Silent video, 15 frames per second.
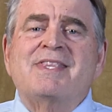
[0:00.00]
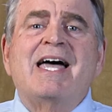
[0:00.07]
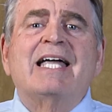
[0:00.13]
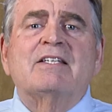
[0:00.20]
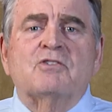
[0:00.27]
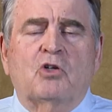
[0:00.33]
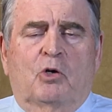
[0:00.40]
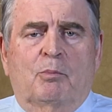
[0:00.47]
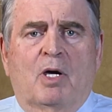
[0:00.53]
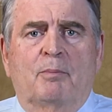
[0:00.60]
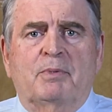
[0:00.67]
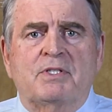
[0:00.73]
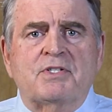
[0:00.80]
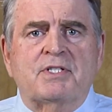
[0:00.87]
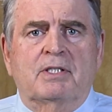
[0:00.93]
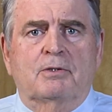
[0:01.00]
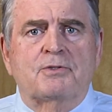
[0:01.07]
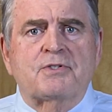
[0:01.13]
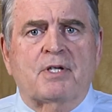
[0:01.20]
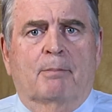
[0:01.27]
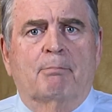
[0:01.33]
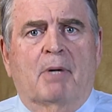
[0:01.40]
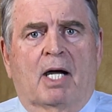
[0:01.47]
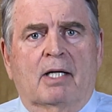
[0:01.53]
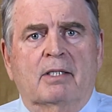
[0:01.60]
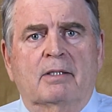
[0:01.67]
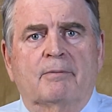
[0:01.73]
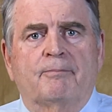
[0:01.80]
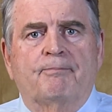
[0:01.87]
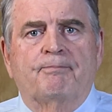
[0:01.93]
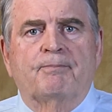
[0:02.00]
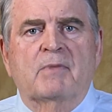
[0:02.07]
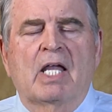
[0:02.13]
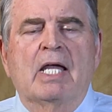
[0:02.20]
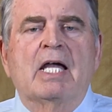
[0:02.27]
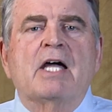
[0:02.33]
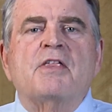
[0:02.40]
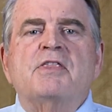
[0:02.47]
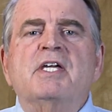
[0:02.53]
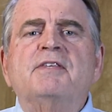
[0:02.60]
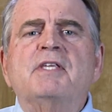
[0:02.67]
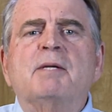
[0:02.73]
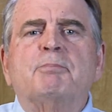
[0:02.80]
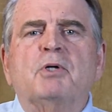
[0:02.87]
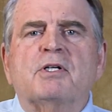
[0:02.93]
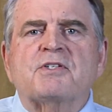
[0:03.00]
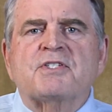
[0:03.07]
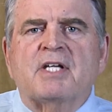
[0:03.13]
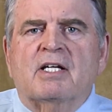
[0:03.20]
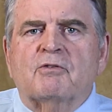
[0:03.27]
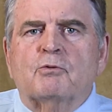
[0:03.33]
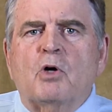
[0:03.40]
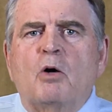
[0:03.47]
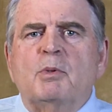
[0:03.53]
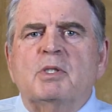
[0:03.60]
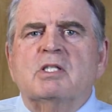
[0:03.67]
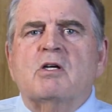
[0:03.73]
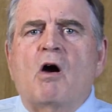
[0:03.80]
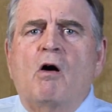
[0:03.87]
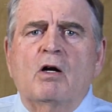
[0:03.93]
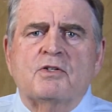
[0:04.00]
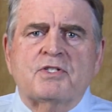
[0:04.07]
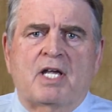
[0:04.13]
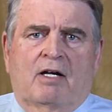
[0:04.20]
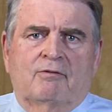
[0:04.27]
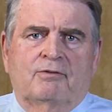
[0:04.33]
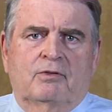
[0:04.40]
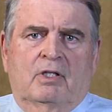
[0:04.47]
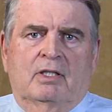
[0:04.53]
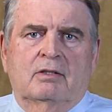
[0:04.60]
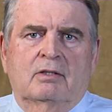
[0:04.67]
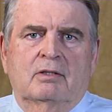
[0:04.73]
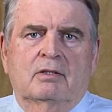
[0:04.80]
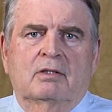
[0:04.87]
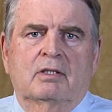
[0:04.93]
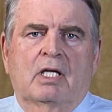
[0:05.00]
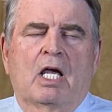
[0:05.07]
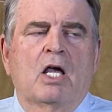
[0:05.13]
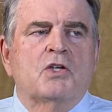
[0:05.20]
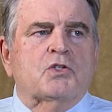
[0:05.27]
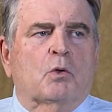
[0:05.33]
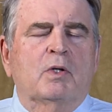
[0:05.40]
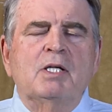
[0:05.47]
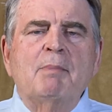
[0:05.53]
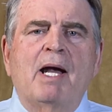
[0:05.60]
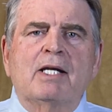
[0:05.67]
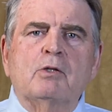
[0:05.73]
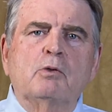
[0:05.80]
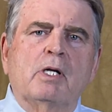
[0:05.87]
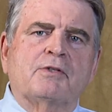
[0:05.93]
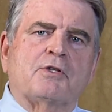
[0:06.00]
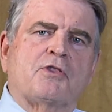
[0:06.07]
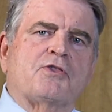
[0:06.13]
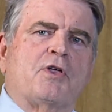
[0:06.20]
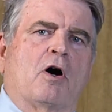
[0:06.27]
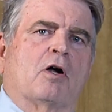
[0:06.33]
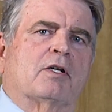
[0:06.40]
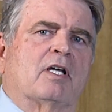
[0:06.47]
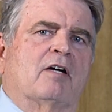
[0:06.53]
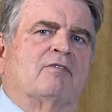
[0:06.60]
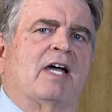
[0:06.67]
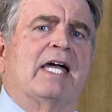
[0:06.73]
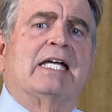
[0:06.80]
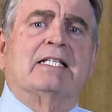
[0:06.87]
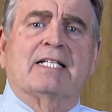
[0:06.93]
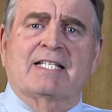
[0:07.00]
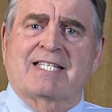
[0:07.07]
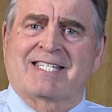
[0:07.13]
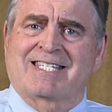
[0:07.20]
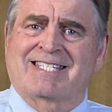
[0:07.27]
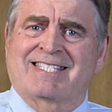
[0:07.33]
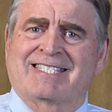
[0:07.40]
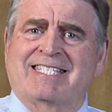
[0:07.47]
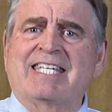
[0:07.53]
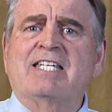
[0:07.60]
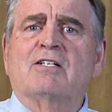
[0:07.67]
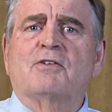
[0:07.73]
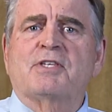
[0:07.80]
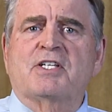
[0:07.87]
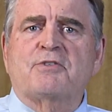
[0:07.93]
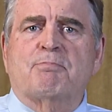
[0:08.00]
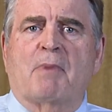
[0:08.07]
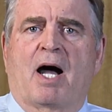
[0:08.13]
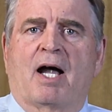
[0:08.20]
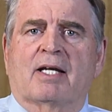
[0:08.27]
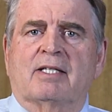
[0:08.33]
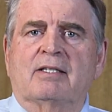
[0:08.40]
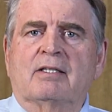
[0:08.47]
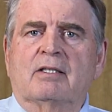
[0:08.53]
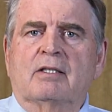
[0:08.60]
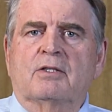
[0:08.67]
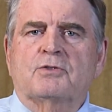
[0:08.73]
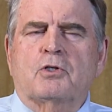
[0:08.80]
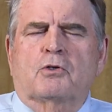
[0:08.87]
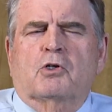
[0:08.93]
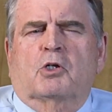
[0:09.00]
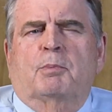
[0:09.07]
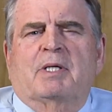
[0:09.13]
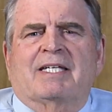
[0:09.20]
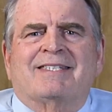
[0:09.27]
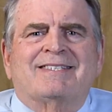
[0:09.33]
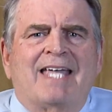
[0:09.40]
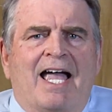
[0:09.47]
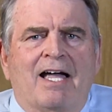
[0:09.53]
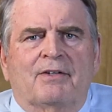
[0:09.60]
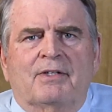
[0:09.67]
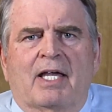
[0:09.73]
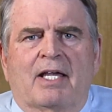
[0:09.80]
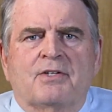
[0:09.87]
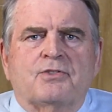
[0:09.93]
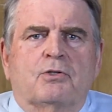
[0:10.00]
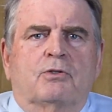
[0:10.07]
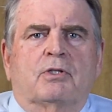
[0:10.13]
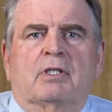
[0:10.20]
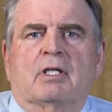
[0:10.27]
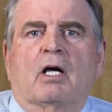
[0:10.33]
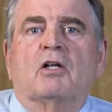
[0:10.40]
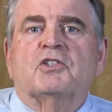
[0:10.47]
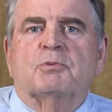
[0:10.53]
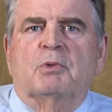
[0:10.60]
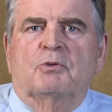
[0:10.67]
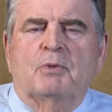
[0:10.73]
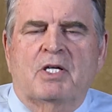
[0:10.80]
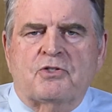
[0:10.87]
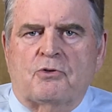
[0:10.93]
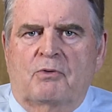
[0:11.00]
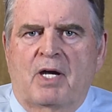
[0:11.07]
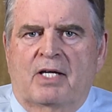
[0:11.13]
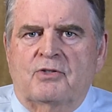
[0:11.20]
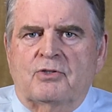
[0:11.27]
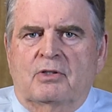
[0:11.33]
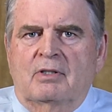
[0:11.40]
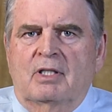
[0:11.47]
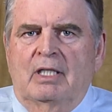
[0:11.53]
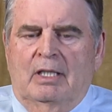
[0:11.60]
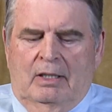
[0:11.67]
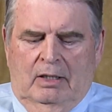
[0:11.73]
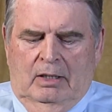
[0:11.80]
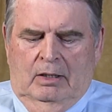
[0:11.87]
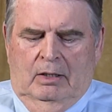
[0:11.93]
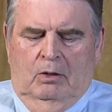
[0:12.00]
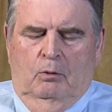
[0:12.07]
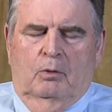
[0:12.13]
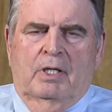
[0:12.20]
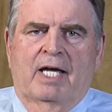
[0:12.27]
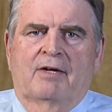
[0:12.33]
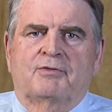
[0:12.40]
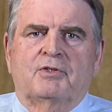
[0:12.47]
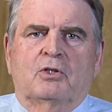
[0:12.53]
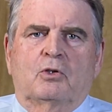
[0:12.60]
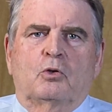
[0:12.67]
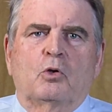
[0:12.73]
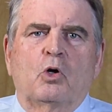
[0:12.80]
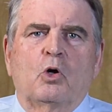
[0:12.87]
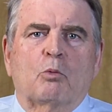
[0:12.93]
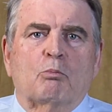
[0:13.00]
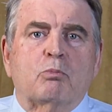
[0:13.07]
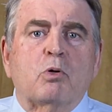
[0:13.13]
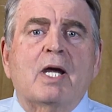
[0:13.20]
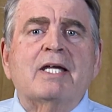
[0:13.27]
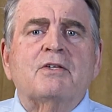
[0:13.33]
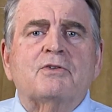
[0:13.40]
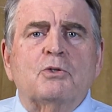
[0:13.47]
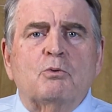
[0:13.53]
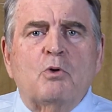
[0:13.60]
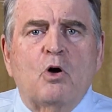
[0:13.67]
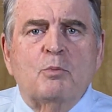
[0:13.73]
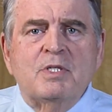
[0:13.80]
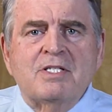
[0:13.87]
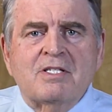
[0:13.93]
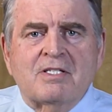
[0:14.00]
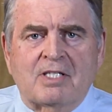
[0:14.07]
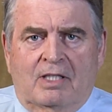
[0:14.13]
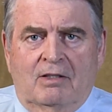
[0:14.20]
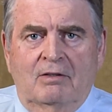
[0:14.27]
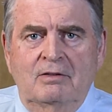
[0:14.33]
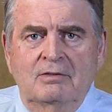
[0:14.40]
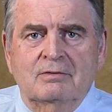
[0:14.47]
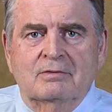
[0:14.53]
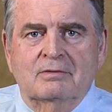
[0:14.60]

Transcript: that tomb up and steal somebody. Then they put a set of Roman guards out front. So anybody who had the thought of, hey, let's steal this body so there could be a doubt as to the ultimate resurrection, would have to break the Roman seal,